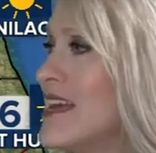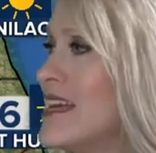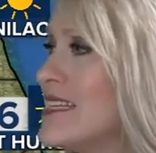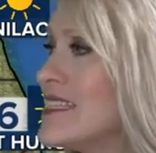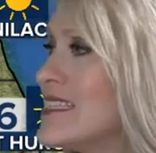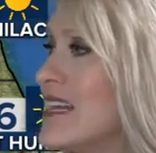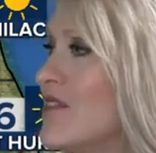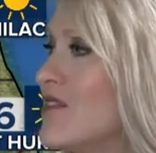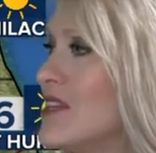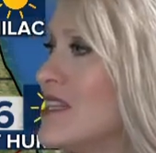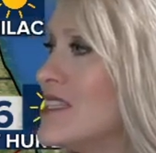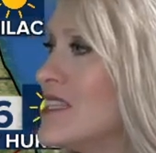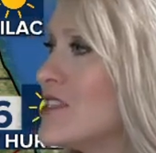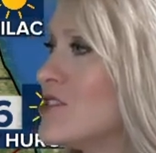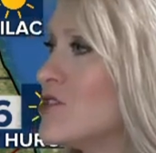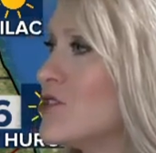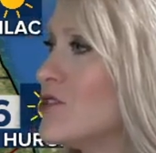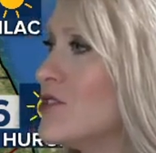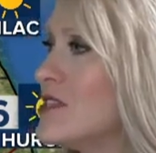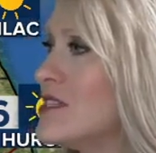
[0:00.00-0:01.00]
76
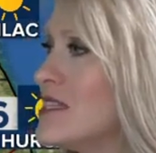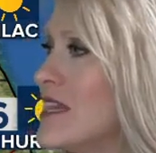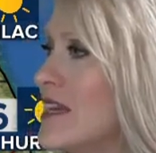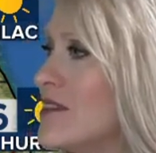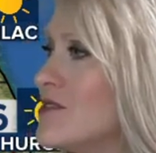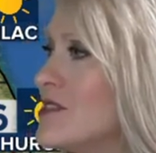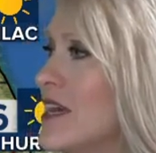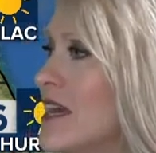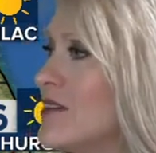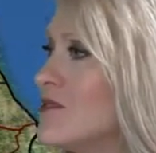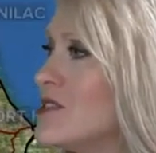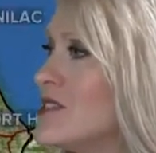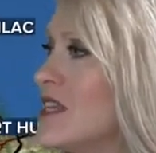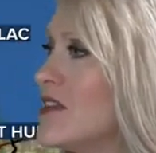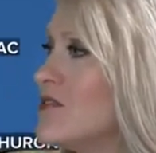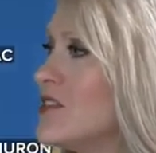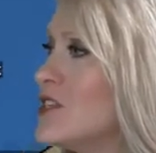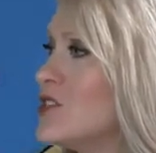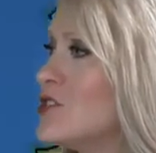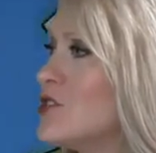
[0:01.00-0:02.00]
degrees downtown,
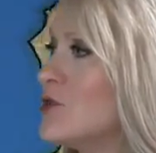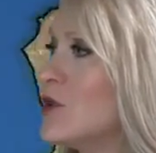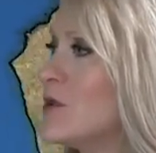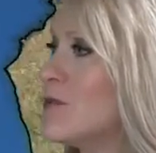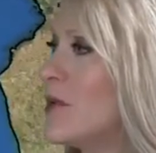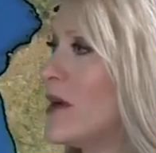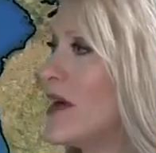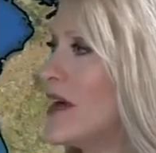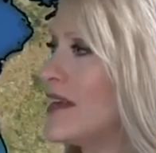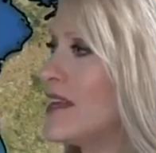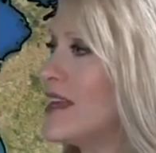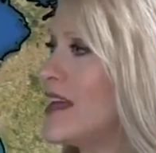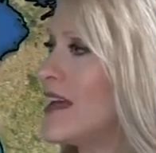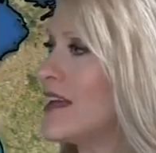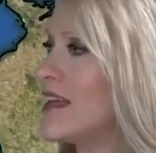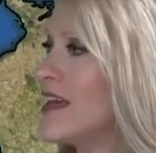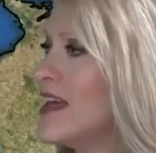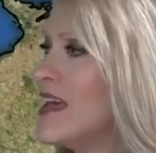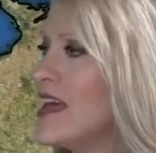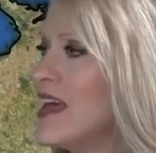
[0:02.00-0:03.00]
72 in
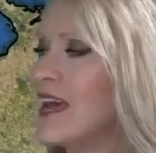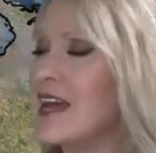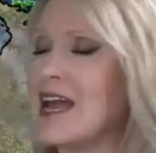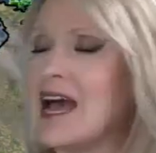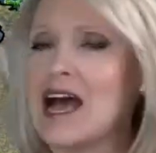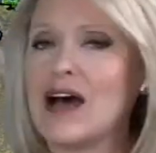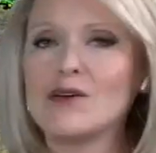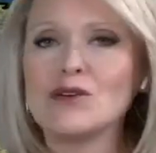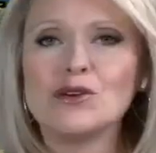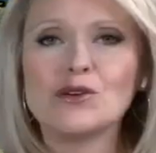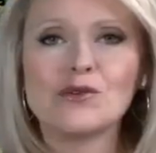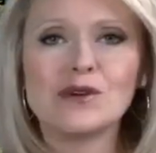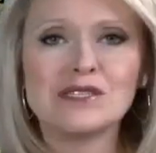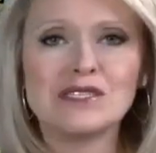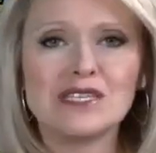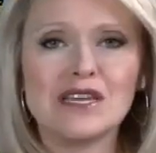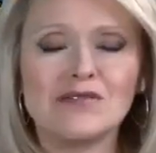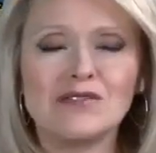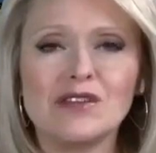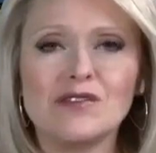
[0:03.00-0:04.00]
Pontiac, and Howell, you're at
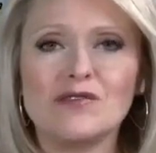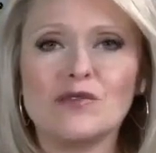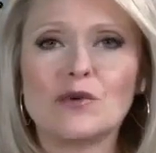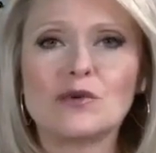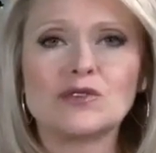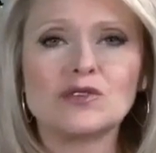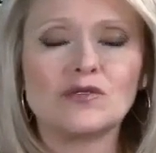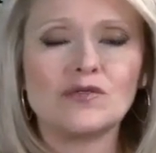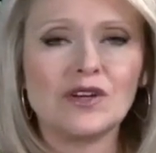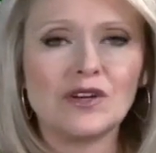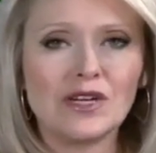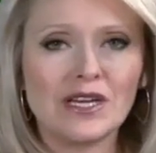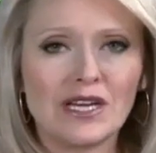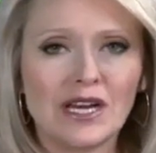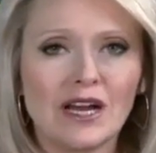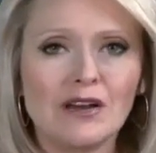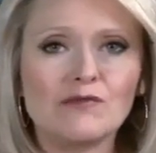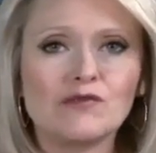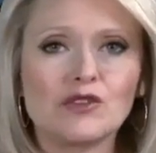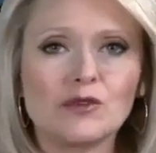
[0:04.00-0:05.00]
74. So very
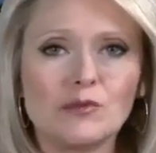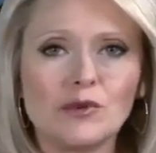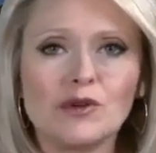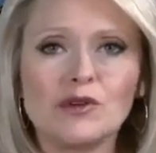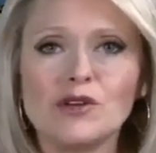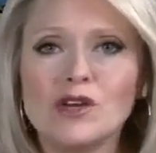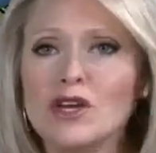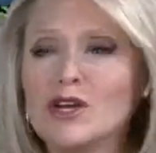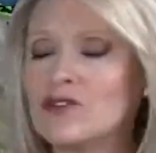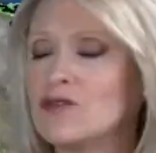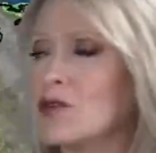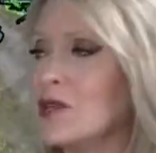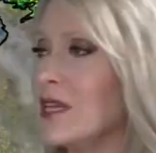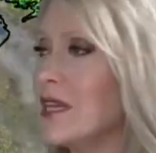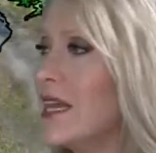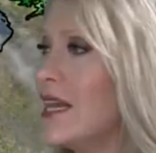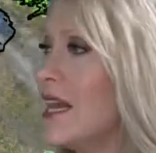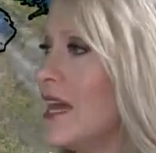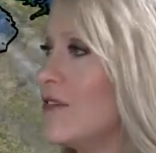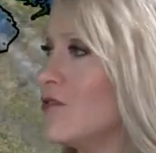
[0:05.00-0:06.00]
comfortable for the
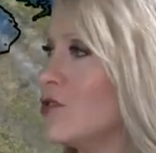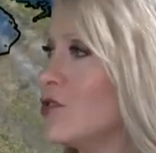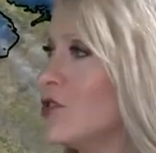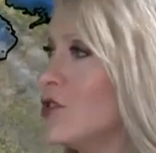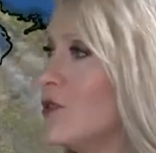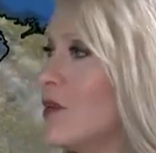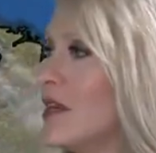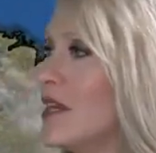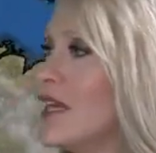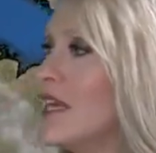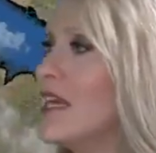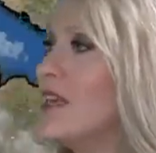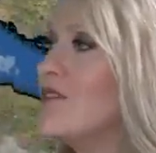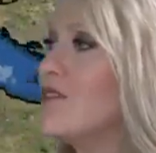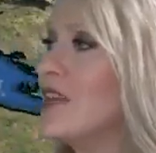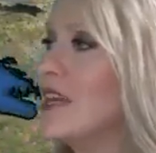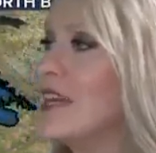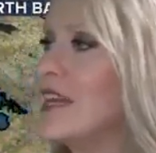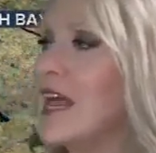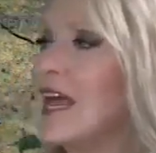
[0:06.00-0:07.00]
late afternoon and
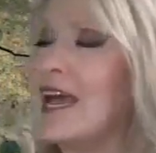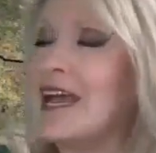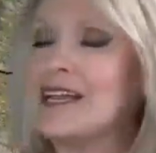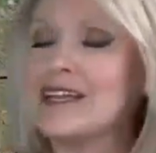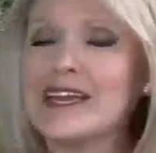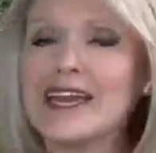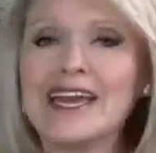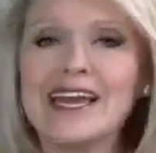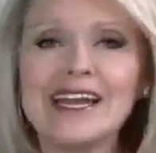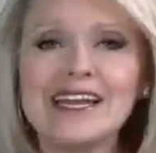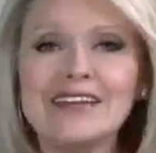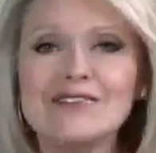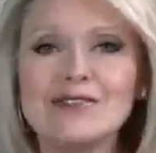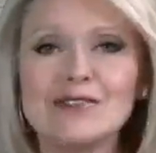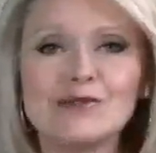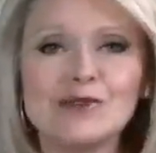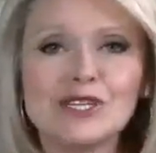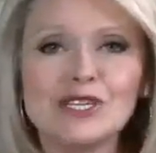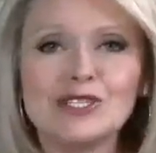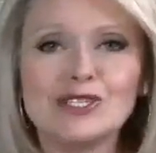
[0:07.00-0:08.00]
evening. And can't
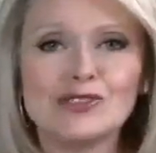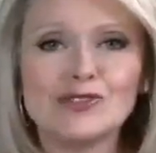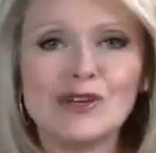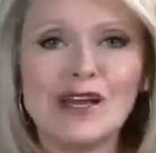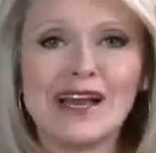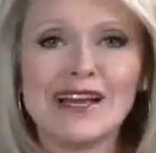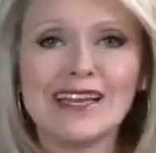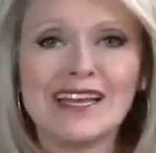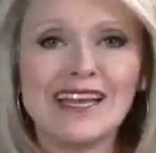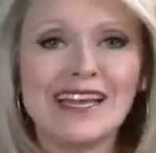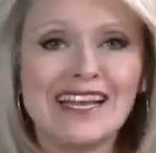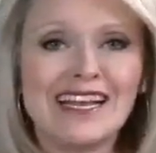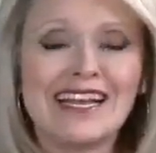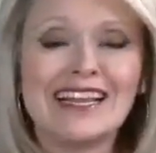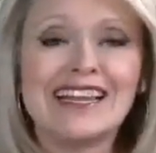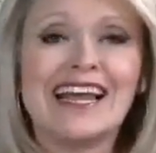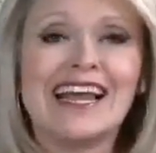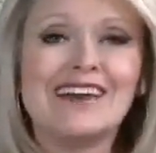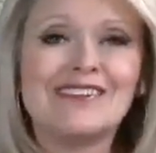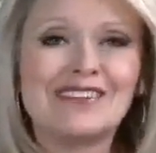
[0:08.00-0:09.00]
even really track any
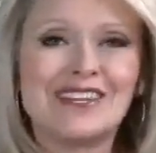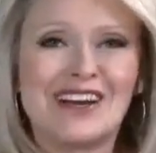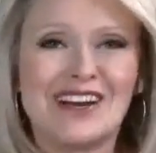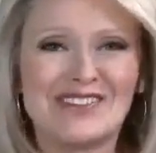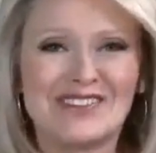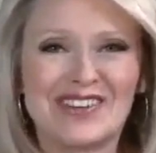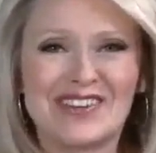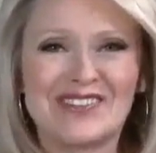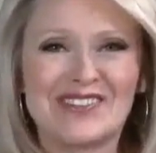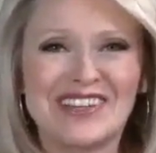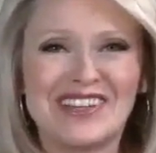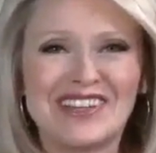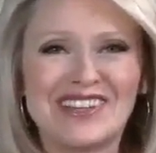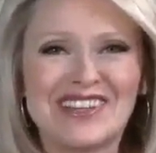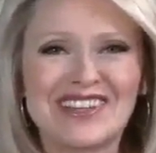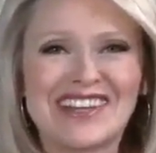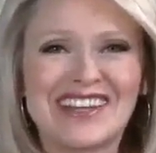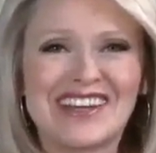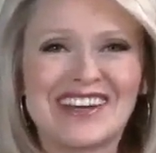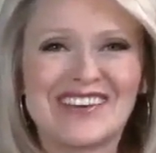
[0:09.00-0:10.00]
cloud cover when you
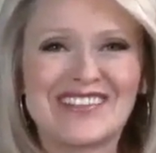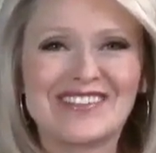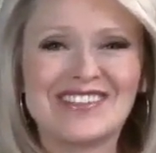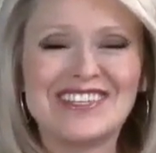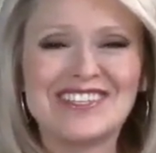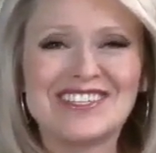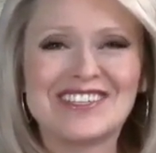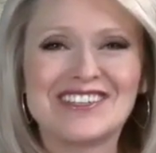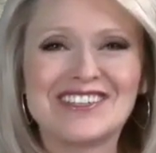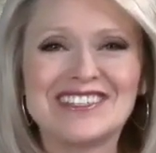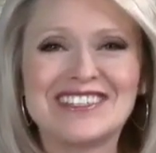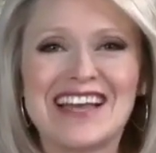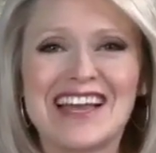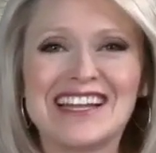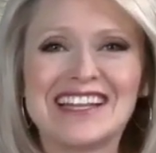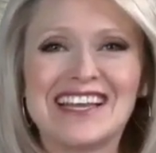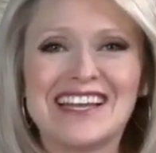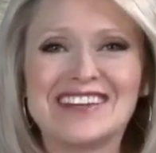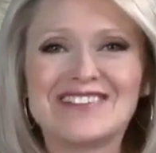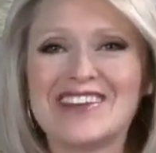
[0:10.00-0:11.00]
look at our regional
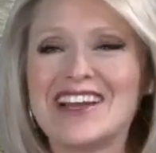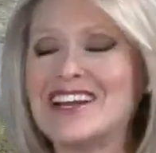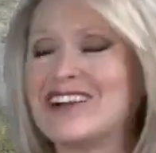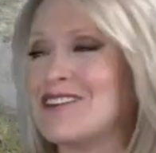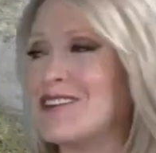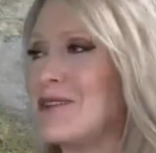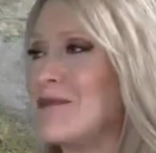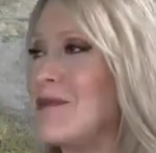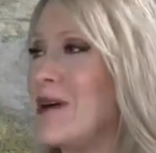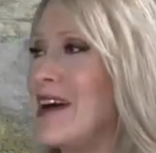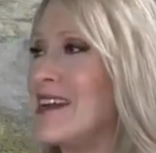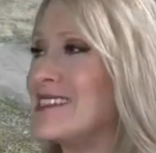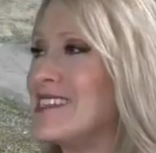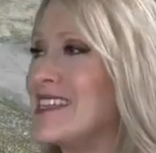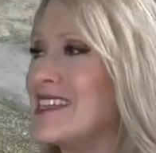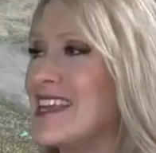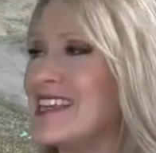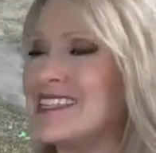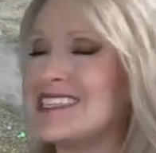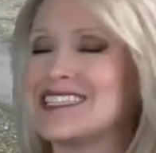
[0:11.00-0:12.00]
satellite and radar
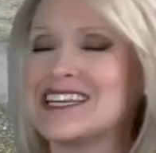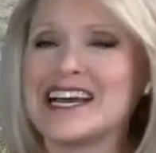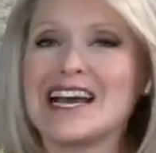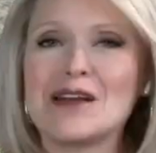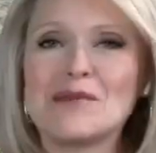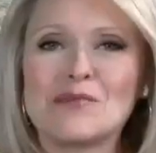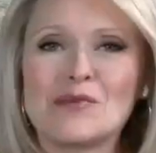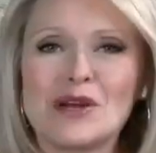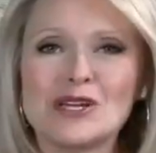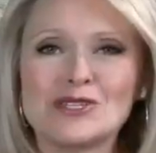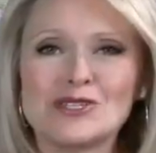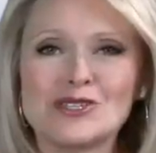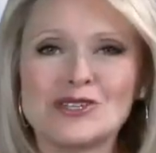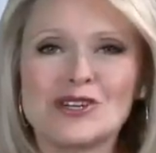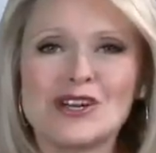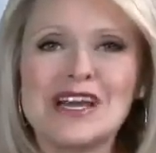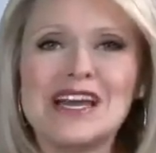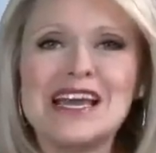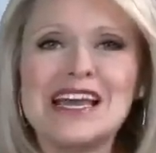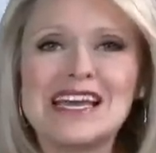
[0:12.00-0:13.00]
composite, thanks to high
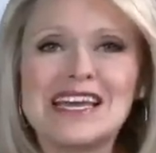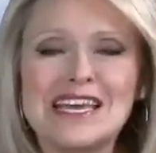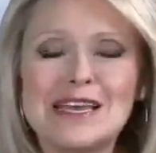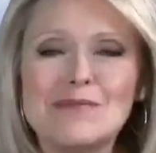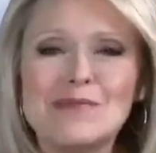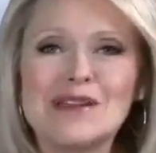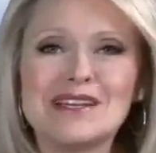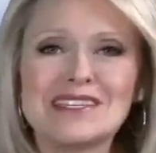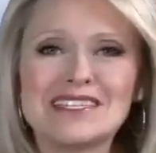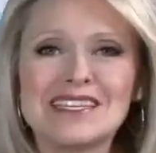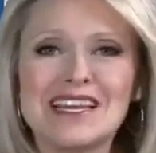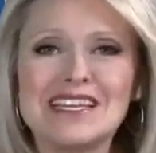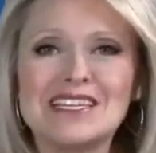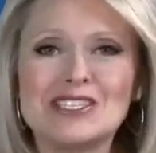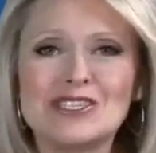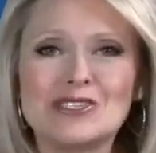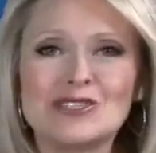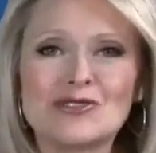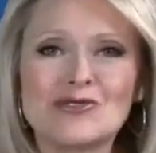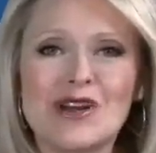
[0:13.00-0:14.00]
pressure, keeping us
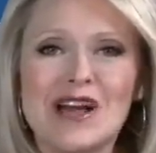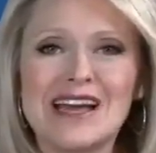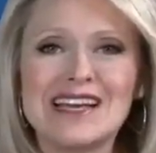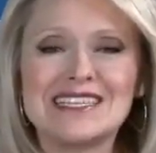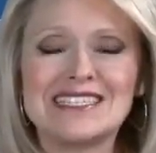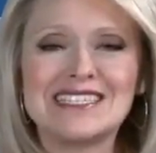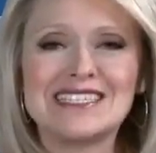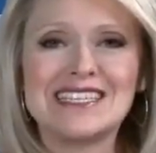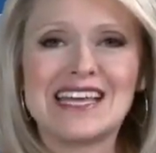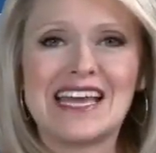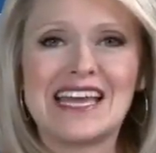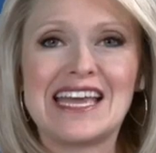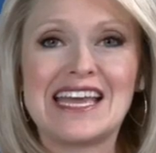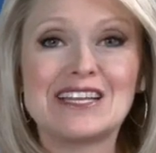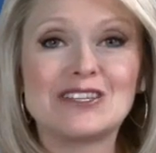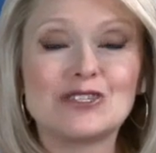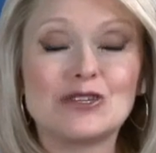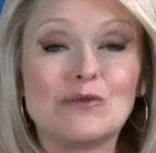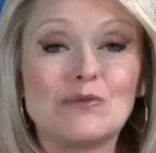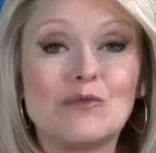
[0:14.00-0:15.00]
nice and dry high today
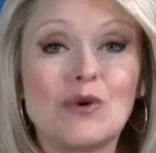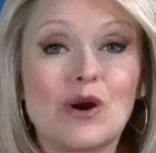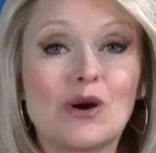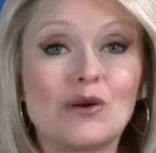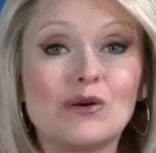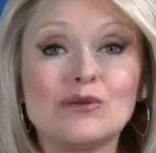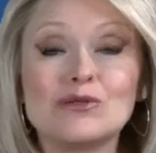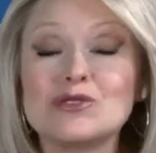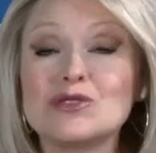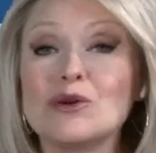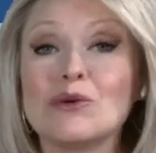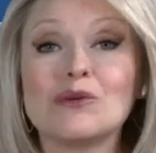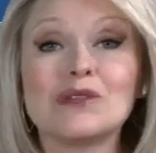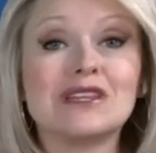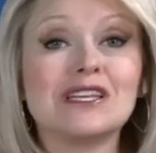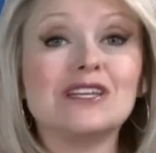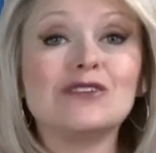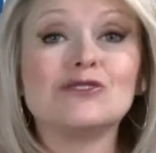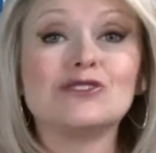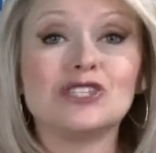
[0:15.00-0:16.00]
and tomorrow. So
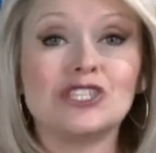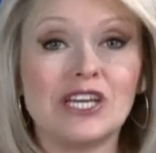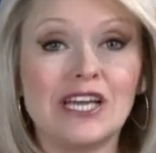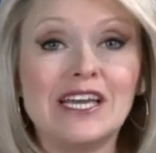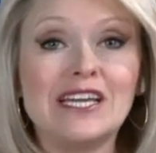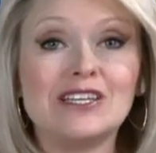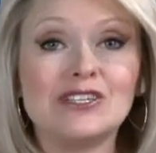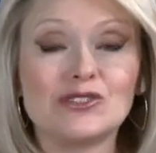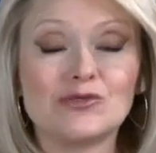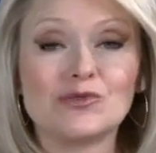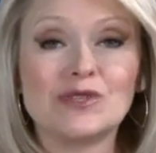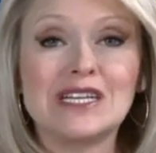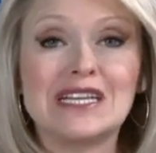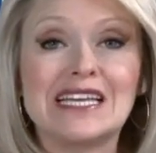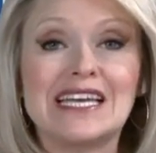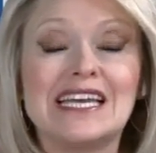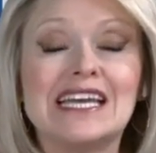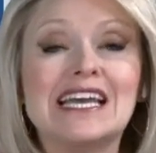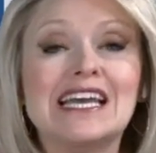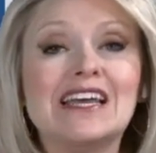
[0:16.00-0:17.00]
little change,
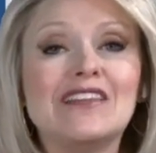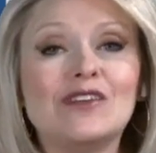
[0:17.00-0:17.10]
really.